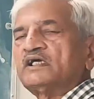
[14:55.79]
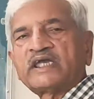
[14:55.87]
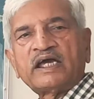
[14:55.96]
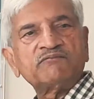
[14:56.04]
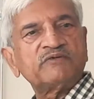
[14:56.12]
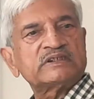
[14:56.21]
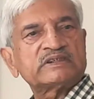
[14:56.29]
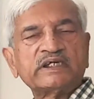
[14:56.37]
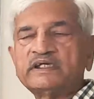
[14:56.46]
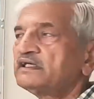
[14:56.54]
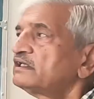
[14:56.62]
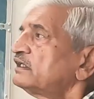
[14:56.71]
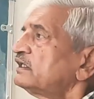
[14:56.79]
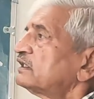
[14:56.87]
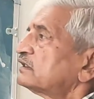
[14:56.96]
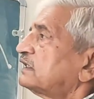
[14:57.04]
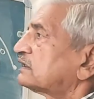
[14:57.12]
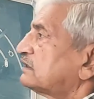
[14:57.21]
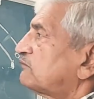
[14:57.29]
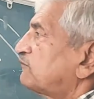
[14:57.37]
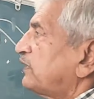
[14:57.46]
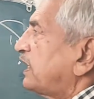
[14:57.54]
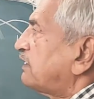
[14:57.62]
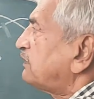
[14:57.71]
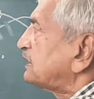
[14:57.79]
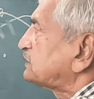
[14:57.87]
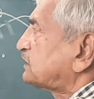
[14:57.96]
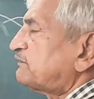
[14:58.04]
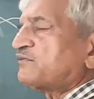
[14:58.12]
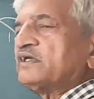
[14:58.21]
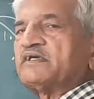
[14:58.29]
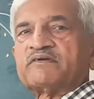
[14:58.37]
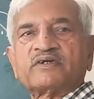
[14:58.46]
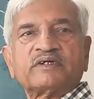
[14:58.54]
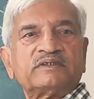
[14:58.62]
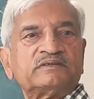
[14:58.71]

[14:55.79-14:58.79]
Can we say that the wave has shifted